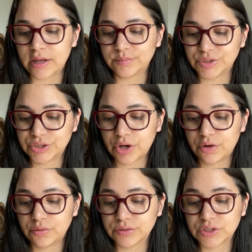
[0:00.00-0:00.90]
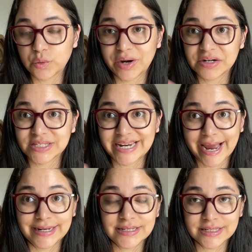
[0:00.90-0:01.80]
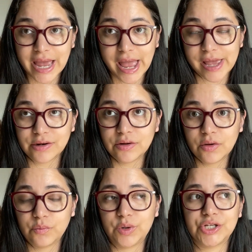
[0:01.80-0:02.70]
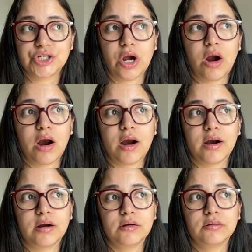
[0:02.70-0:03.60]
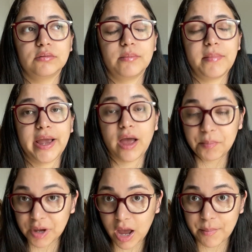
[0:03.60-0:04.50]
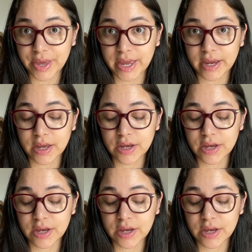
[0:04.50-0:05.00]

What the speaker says: So squares 9 and 10, which are my upcoming